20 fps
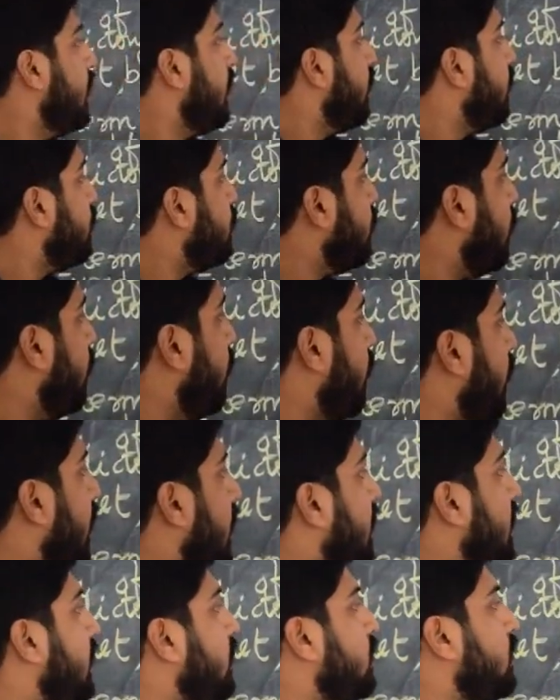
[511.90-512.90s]
So
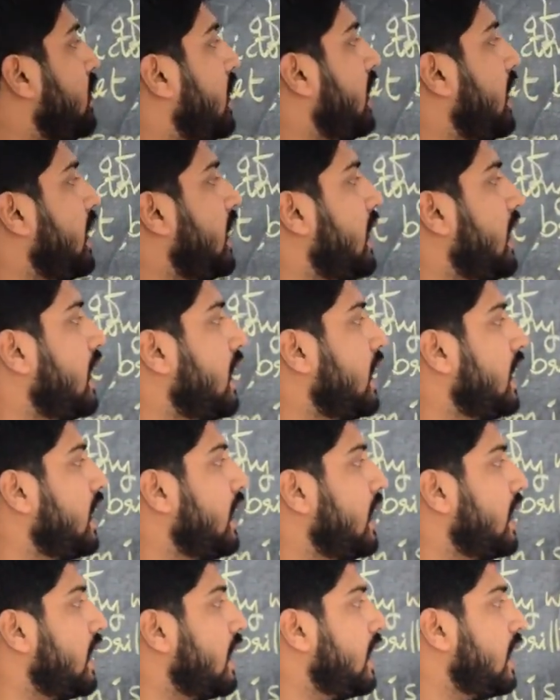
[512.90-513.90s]
what is
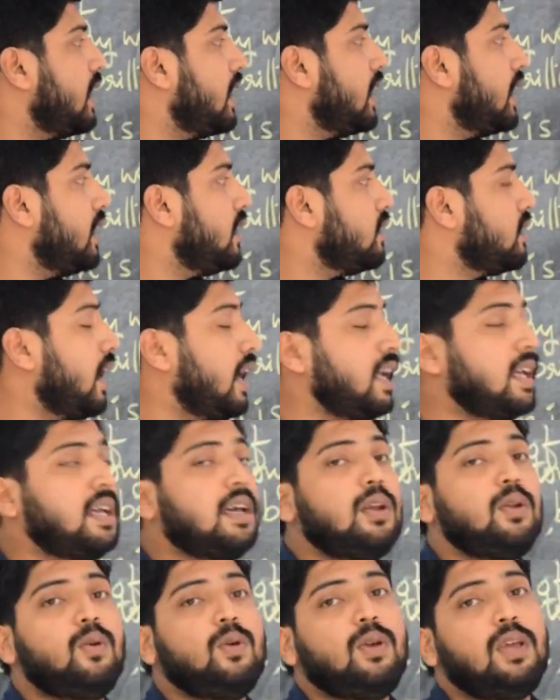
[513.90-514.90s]
the tiger
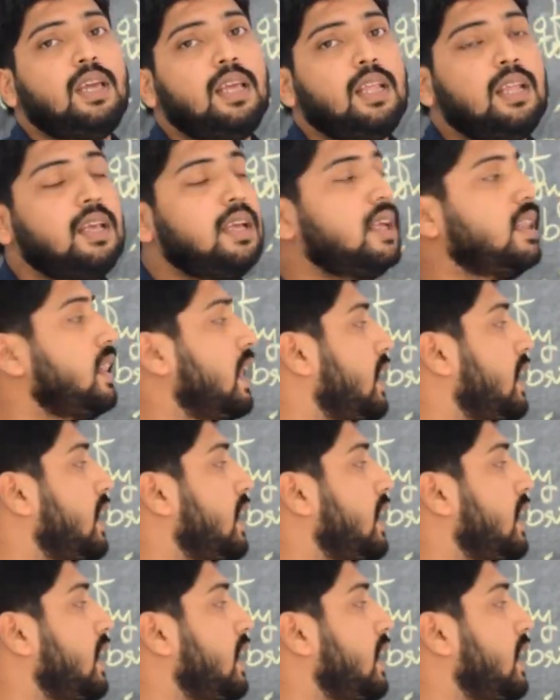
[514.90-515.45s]
doing?